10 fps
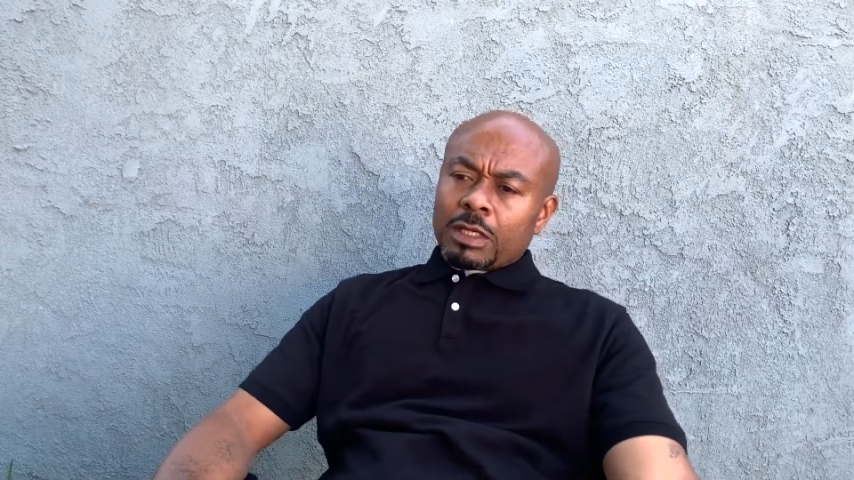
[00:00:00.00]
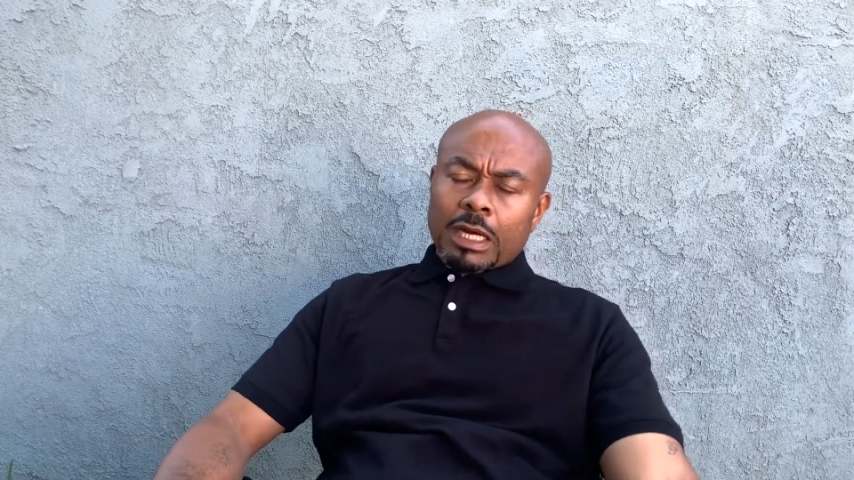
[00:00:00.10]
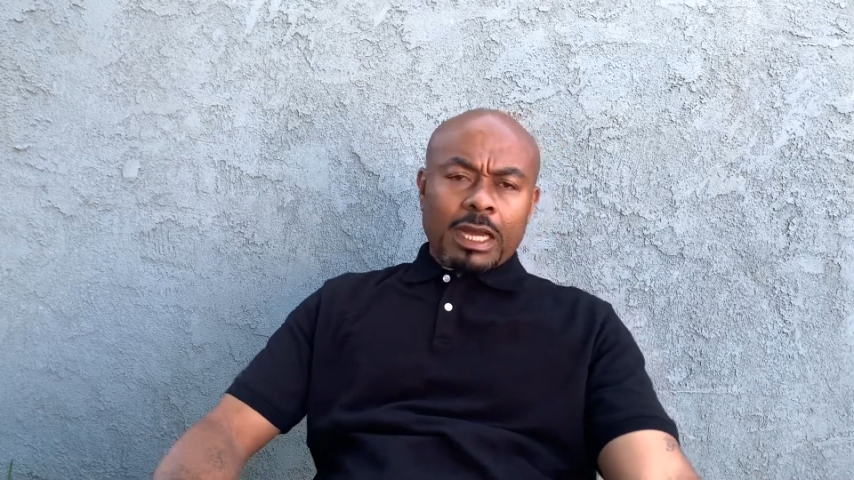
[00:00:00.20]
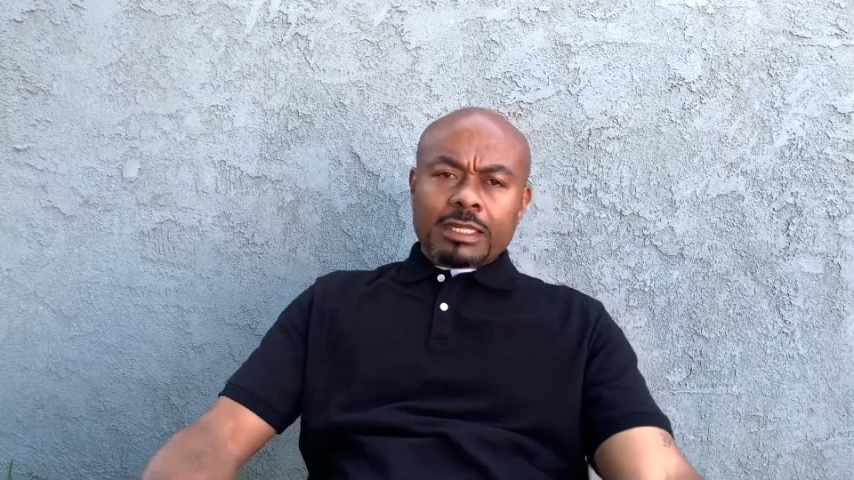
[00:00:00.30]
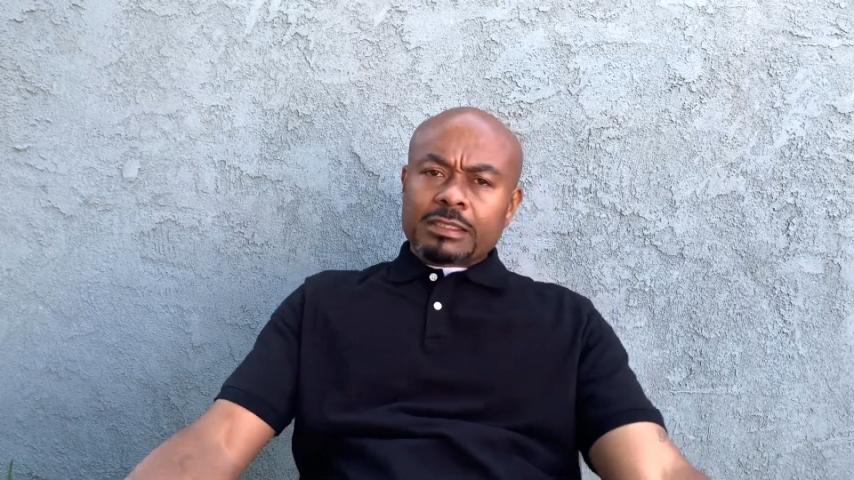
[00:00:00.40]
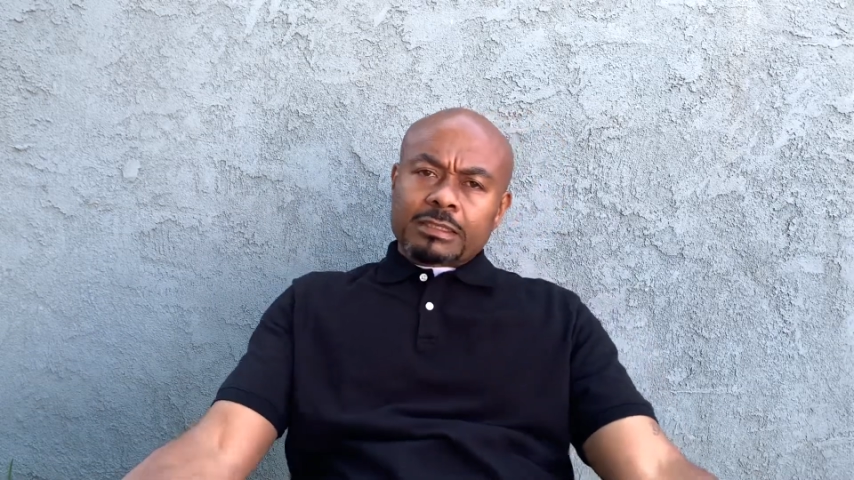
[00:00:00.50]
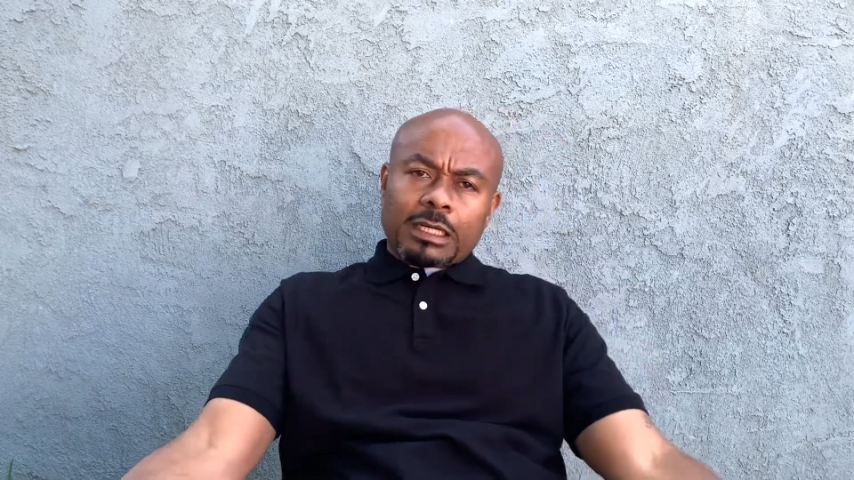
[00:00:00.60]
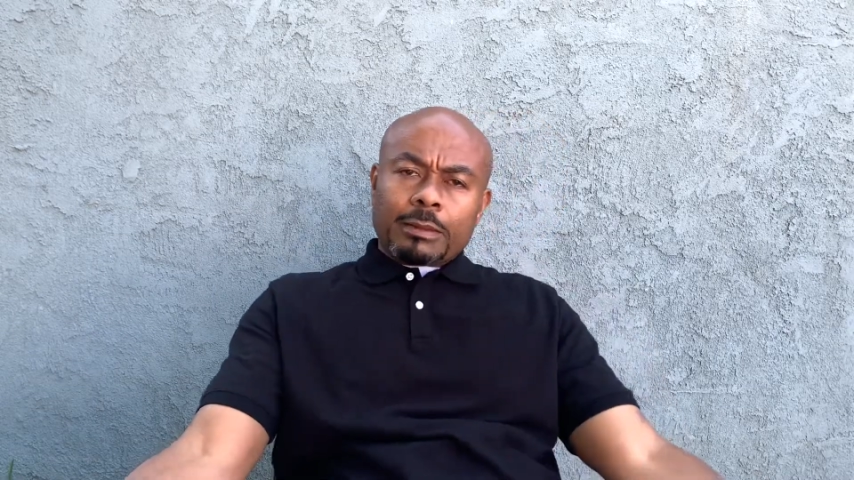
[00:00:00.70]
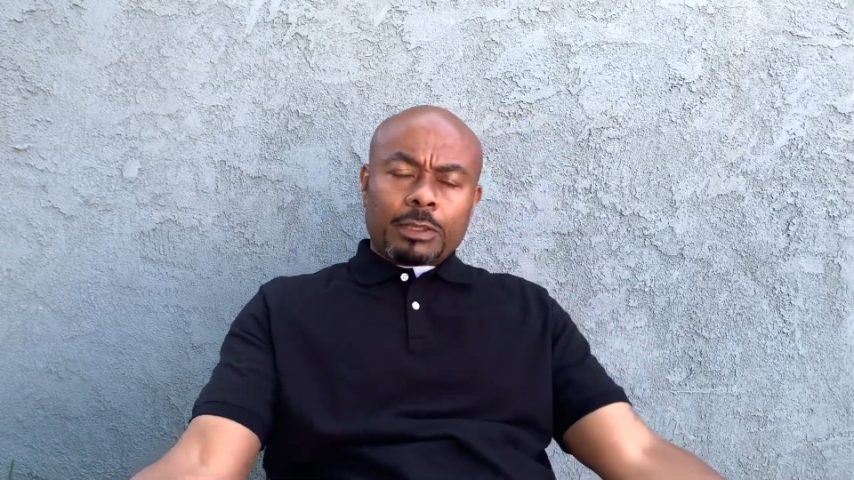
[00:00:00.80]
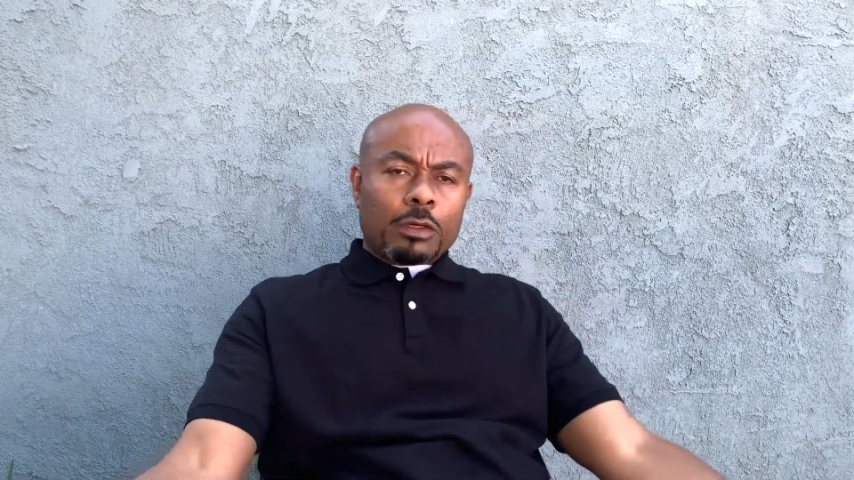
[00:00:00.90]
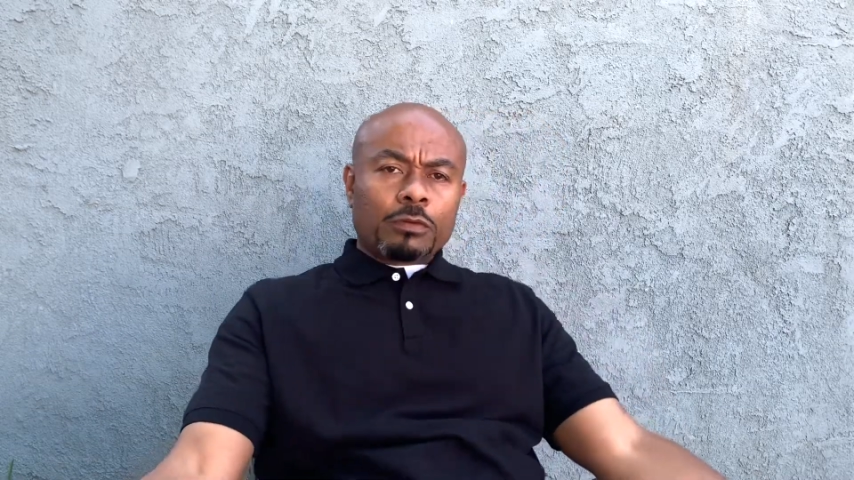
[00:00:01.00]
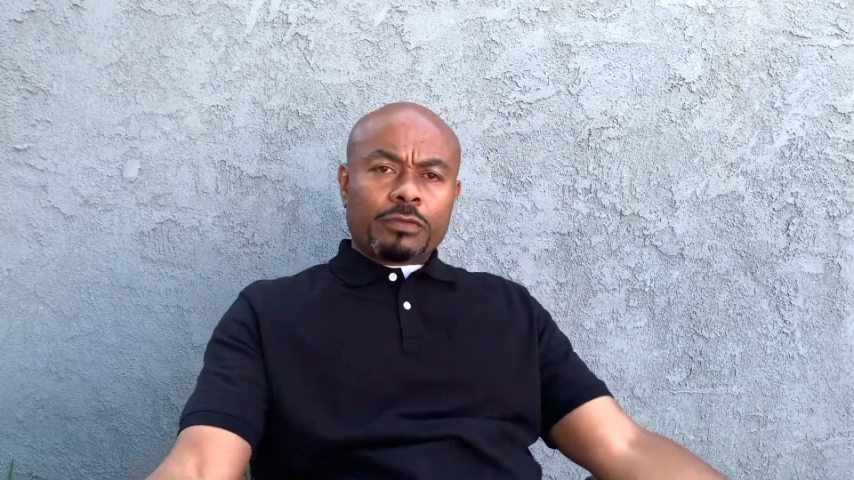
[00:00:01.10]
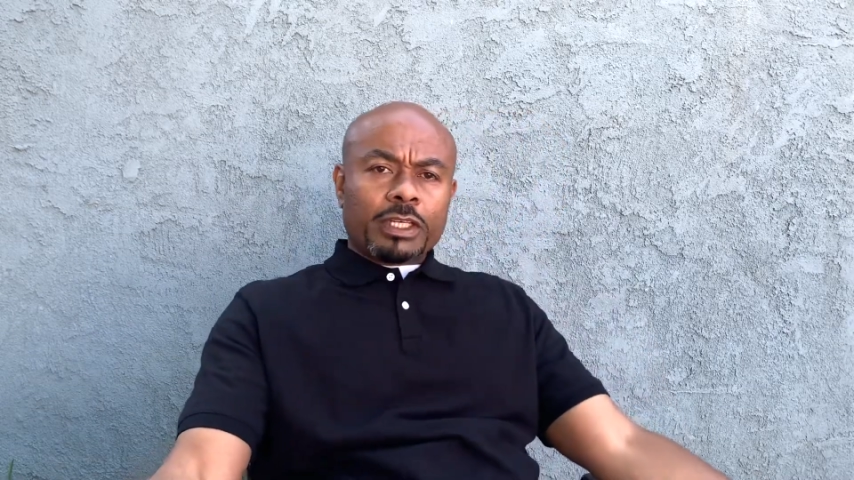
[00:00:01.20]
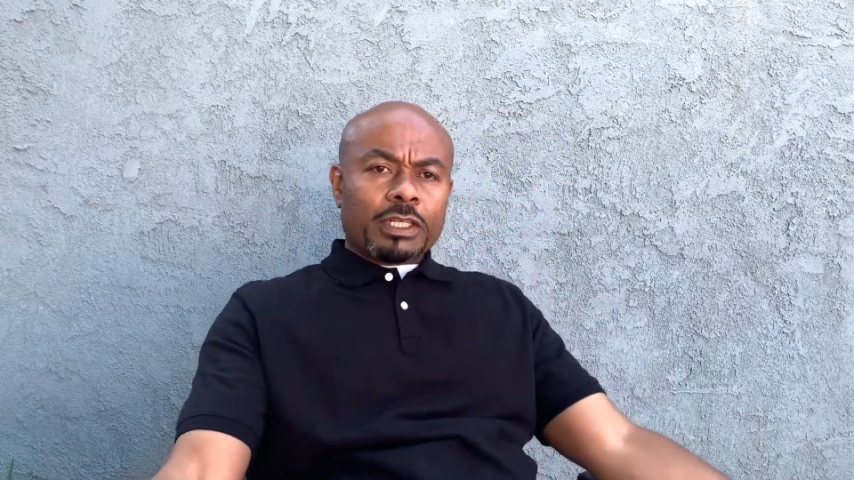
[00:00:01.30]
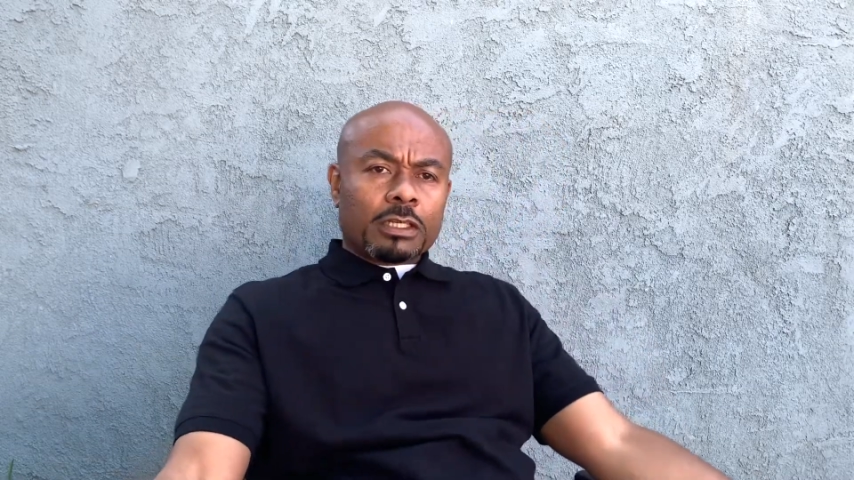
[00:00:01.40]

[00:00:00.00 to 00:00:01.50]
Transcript: I could just upload videos.